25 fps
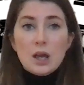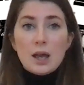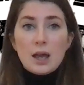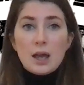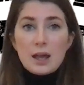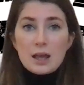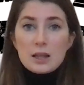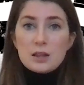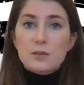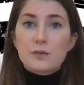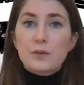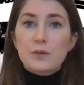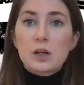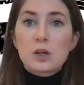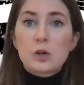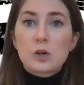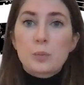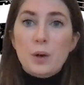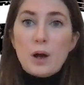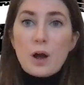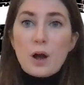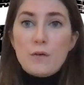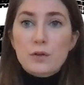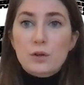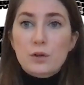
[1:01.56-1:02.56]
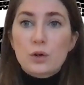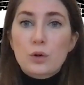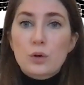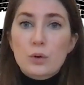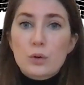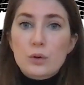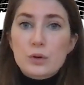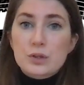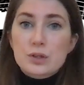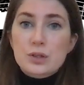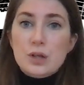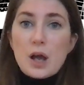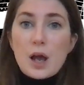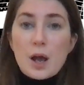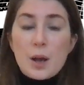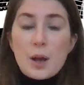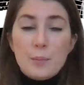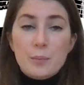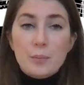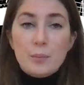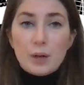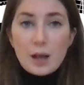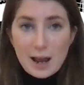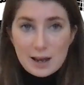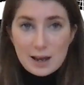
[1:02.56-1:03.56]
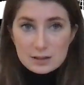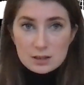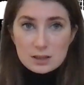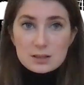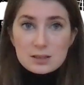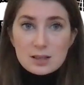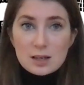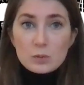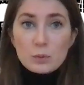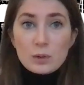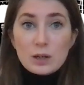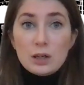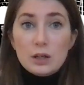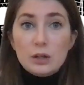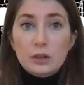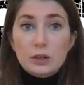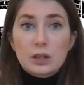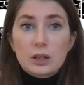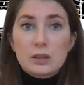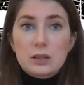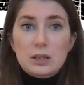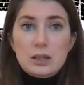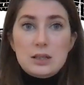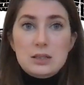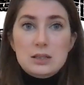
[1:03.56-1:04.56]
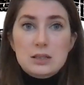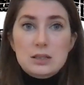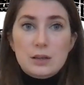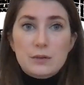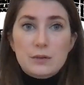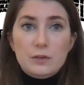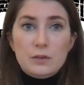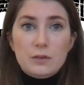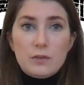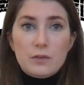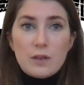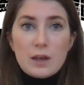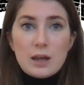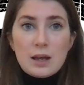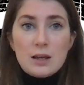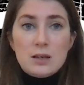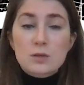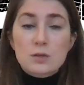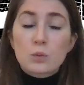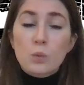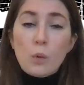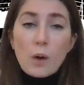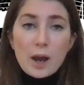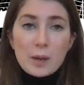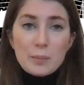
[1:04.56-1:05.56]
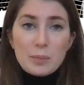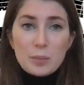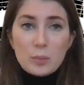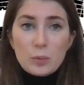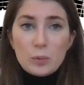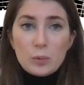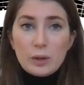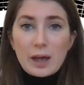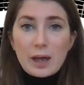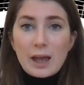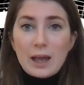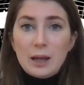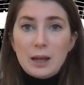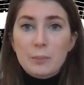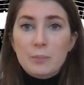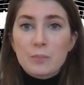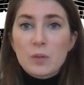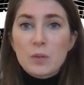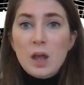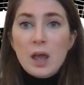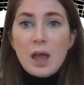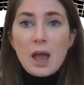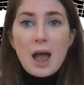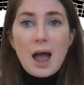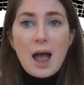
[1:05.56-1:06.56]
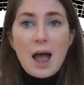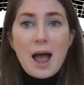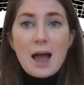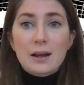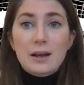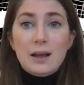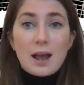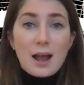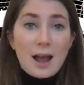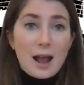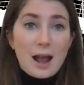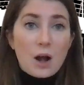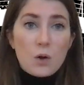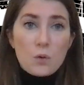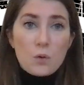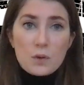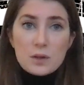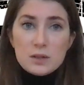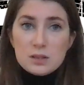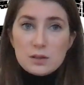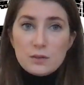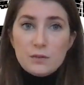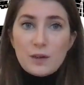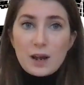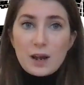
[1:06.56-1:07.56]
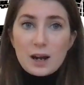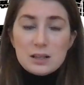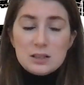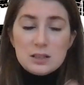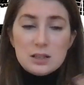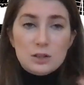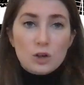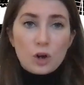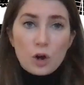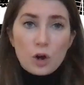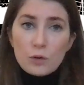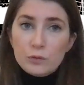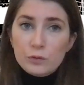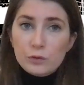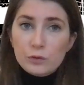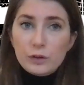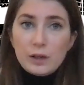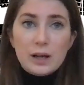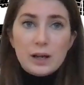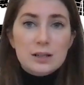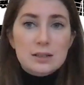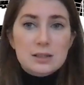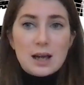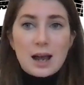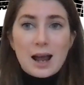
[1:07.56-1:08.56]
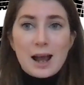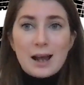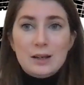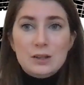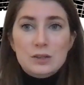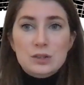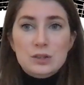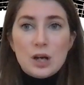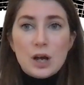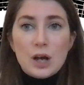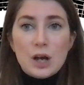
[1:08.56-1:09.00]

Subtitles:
In the final part of the course, as I said, we look at these different things, why people came, and how this affected conflict and